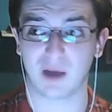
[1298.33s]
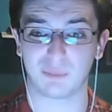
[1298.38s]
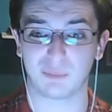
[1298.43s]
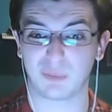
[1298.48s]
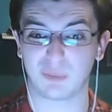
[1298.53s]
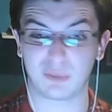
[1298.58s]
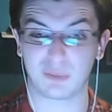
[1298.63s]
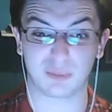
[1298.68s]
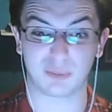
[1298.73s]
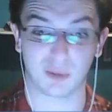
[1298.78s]

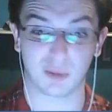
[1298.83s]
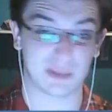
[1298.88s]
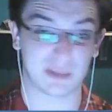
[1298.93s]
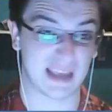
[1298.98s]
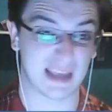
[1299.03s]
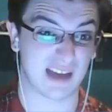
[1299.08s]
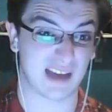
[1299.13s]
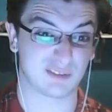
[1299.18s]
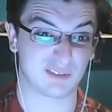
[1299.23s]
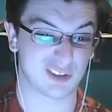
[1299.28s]
And we'll
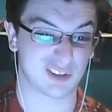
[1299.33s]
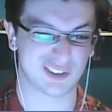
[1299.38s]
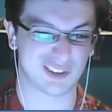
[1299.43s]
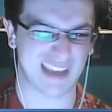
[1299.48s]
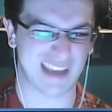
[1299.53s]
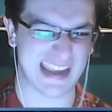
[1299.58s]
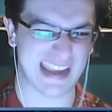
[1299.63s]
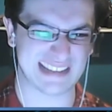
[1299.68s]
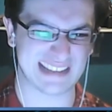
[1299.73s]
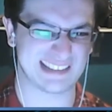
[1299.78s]
probably have a
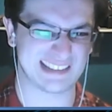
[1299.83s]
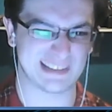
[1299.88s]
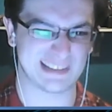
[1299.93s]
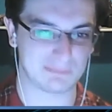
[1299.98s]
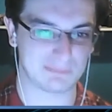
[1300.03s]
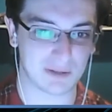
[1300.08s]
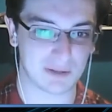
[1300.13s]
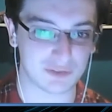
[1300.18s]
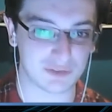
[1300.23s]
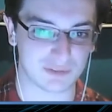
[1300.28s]
good
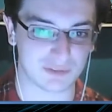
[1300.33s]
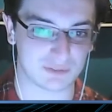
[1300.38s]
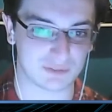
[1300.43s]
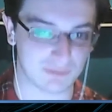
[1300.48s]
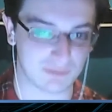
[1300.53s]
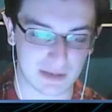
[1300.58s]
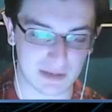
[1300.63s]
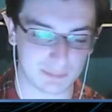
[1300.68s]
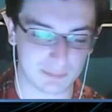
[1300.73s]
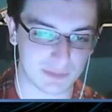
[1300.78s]
18 months of
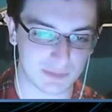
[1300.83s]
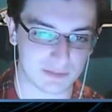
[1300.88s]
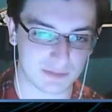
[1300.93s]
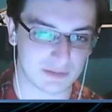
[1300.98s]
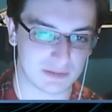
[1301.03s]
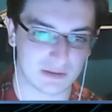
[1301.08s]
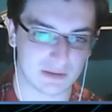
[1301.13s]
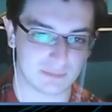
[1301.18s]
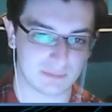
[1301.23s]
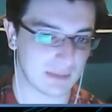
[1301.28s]
development,